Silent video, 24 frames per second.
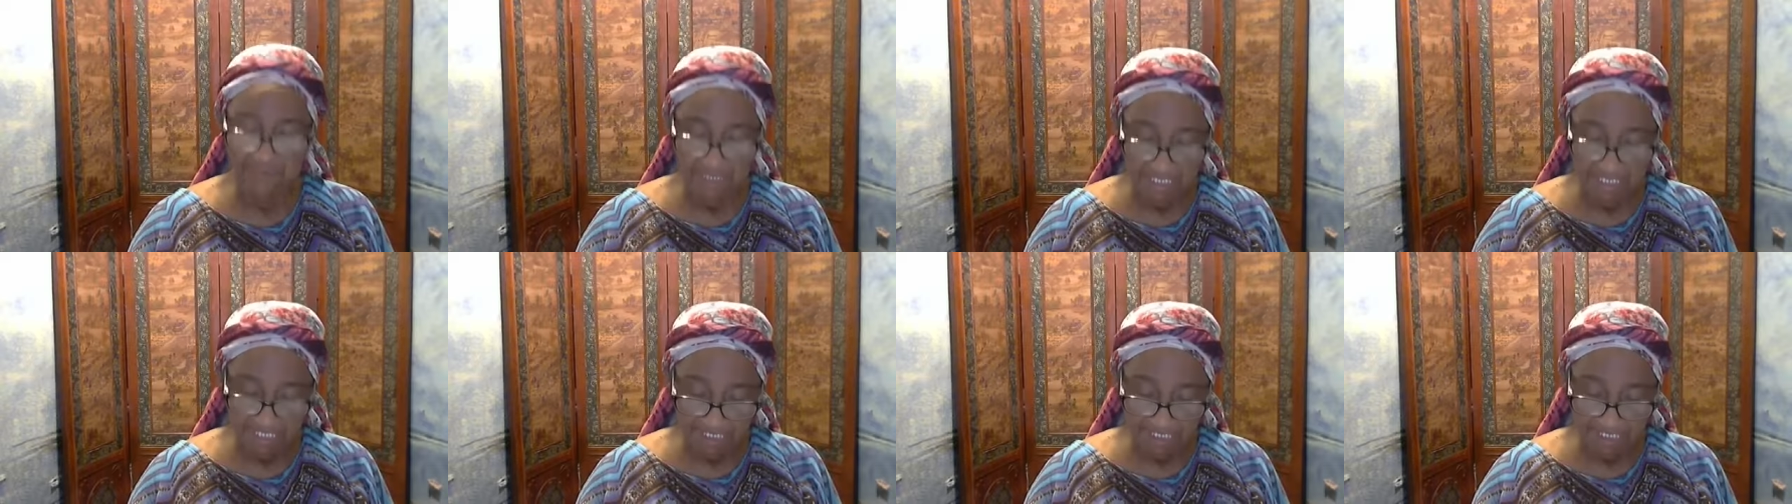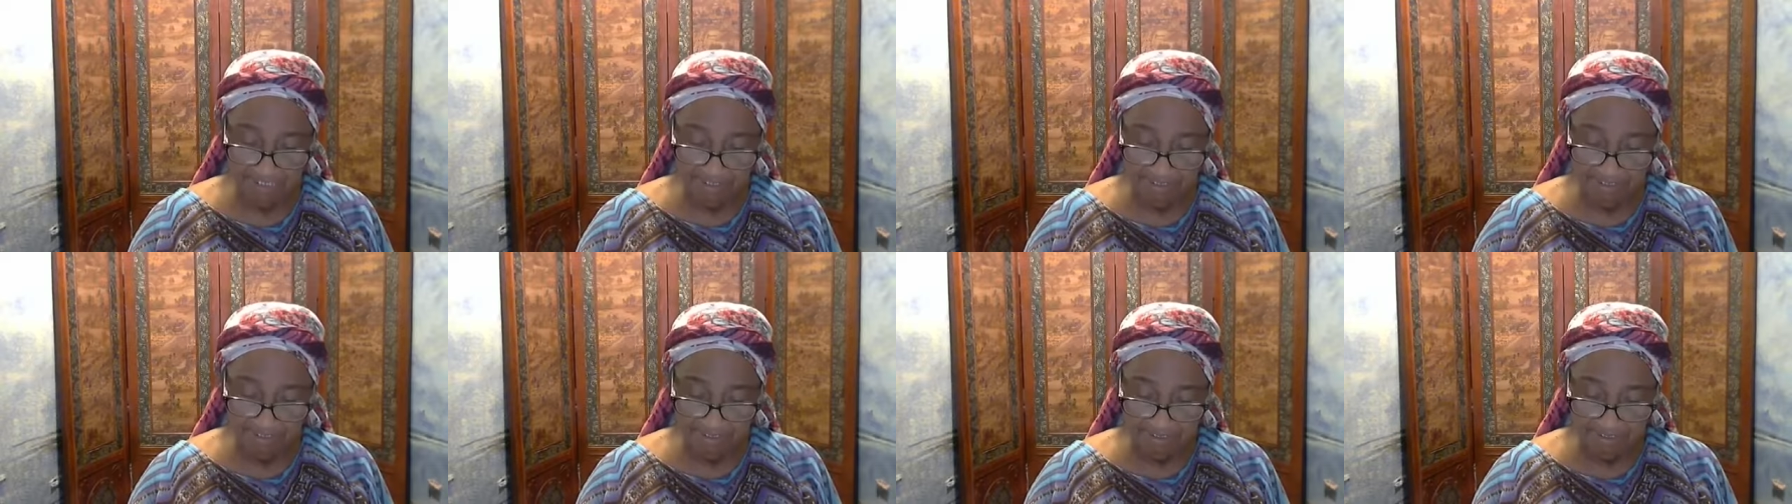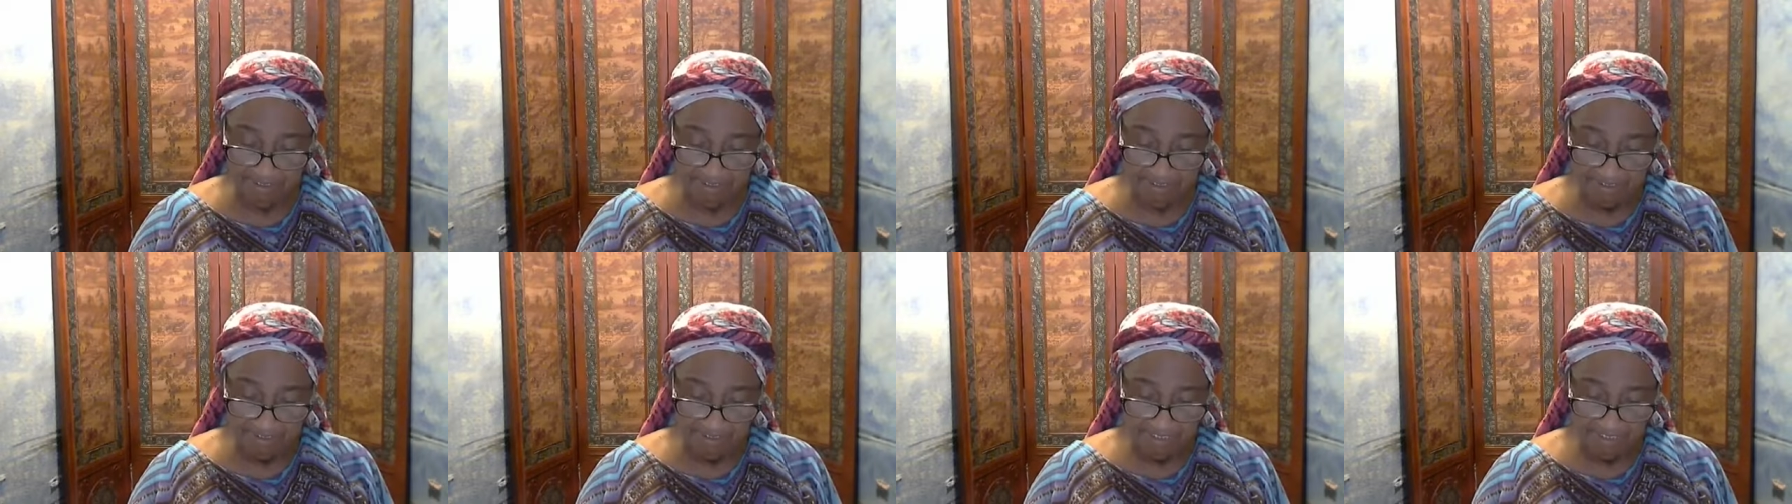this,
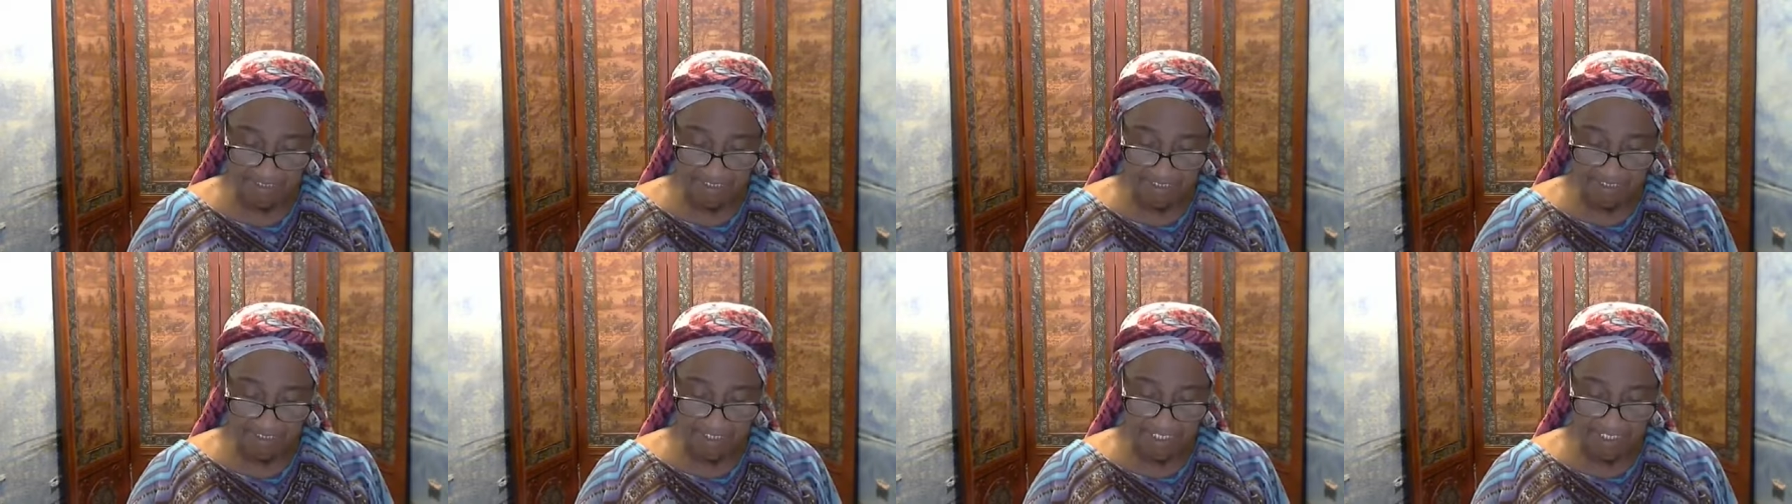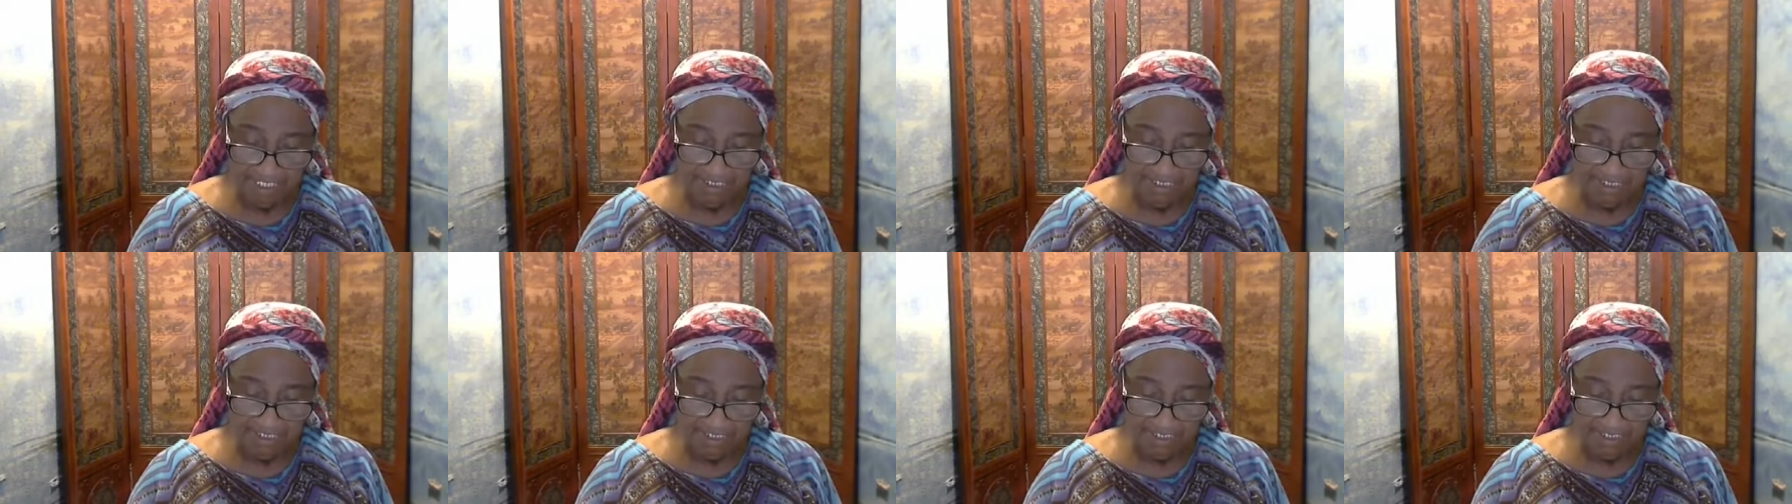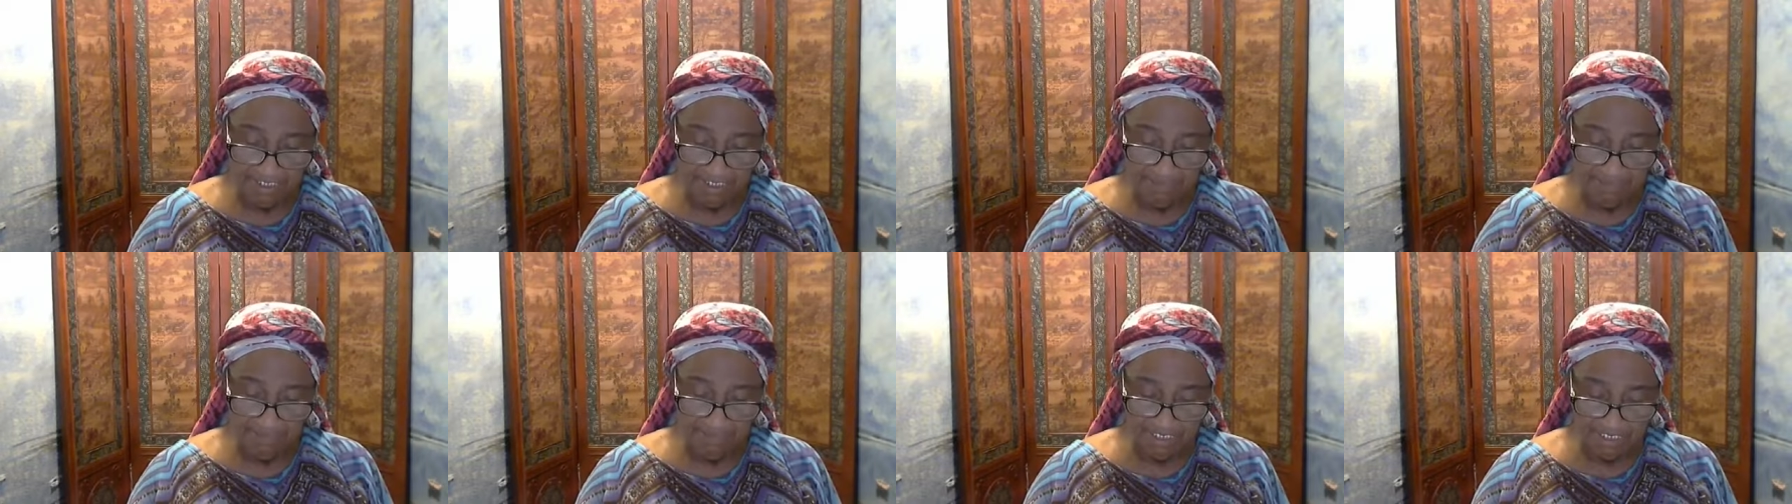and he
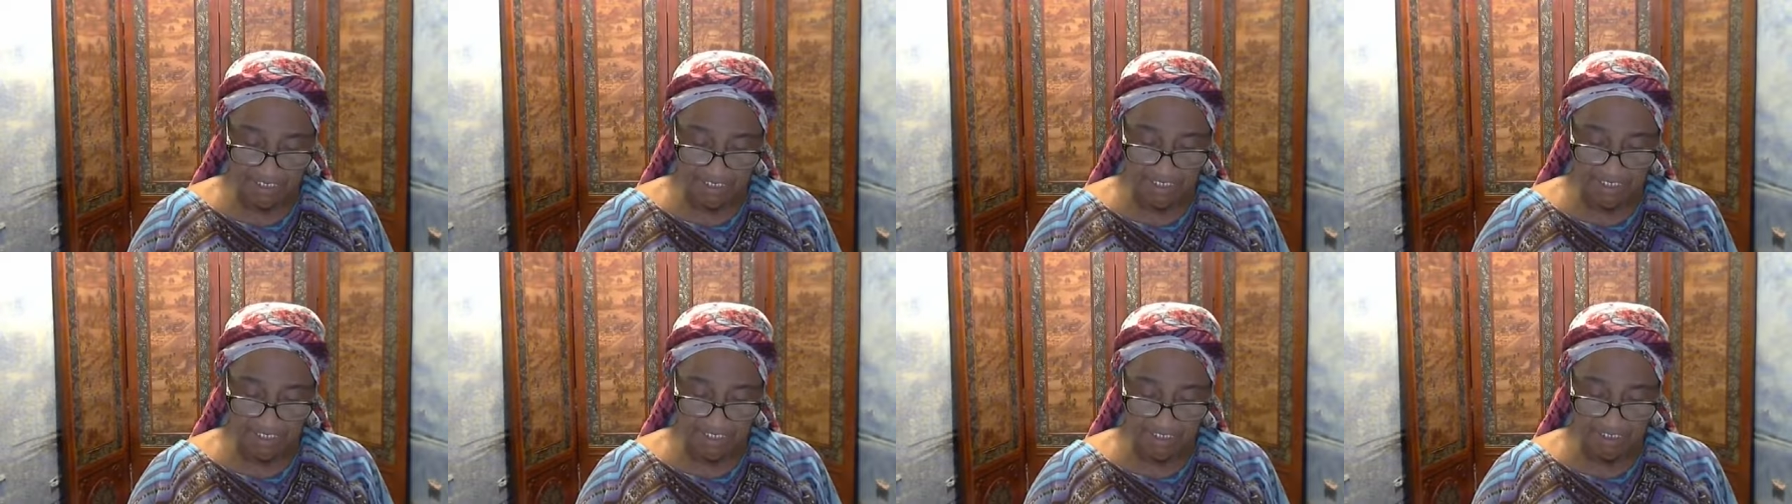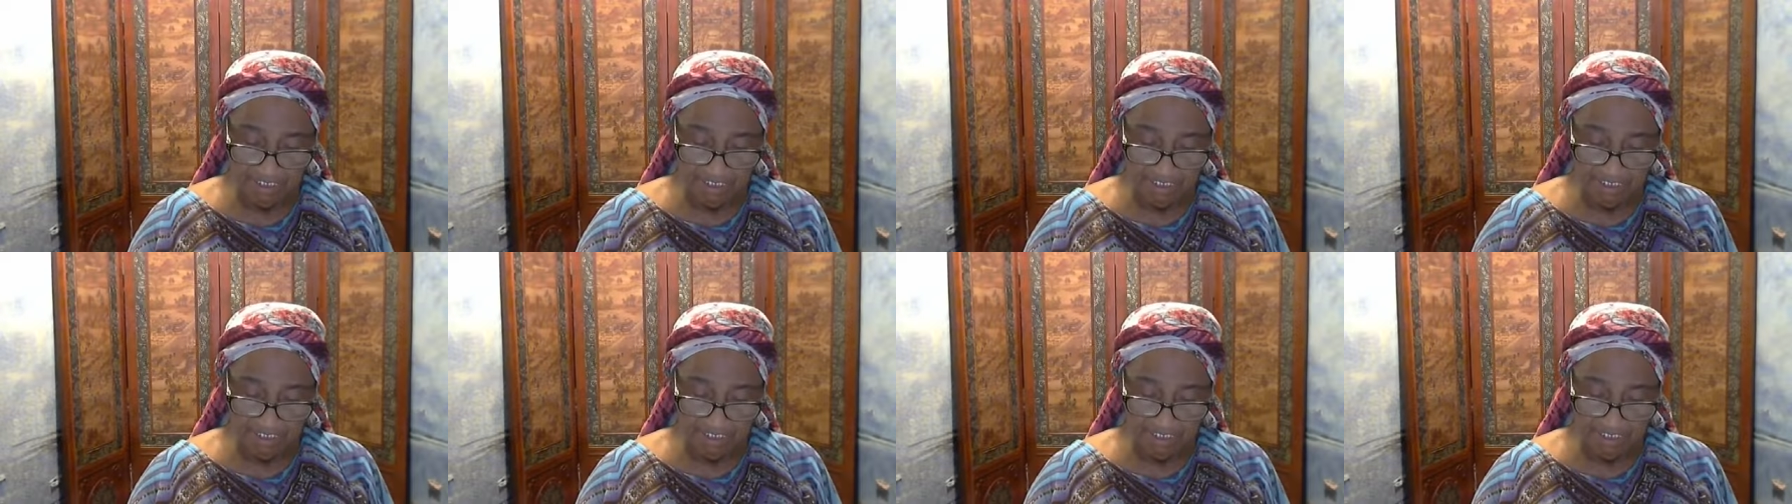doeth it.